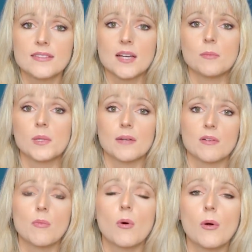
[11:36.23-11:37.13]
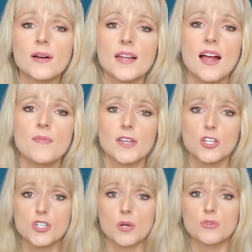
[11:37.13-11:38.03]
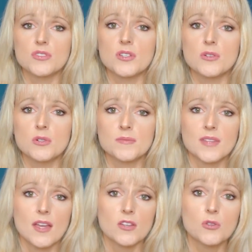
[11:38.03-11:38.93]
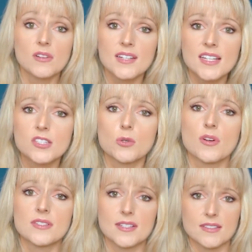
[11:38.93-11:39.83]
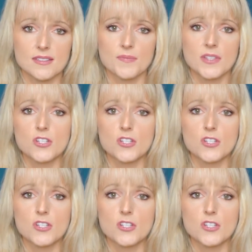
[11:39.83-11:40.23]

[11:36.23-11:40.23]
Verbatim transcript: assemble a report that shows you your lead sources.